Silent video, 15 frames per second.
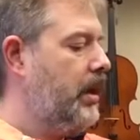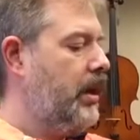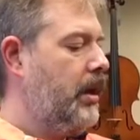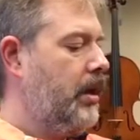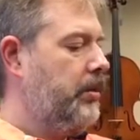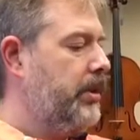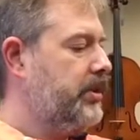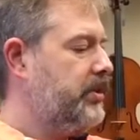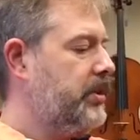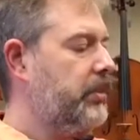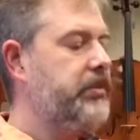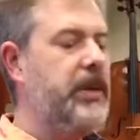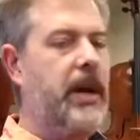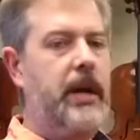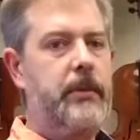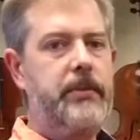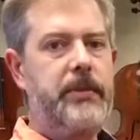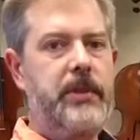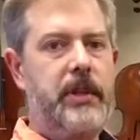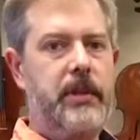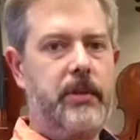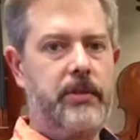But sometimes
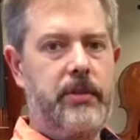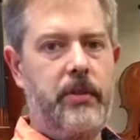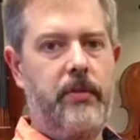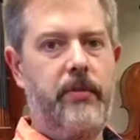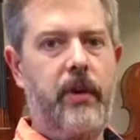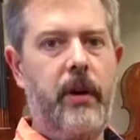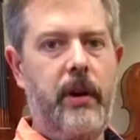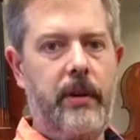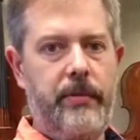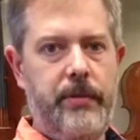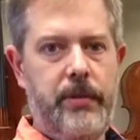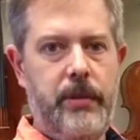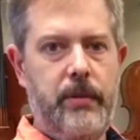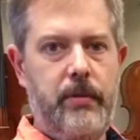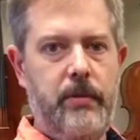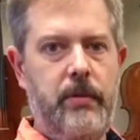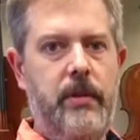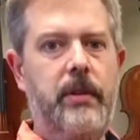it goes so far out of tune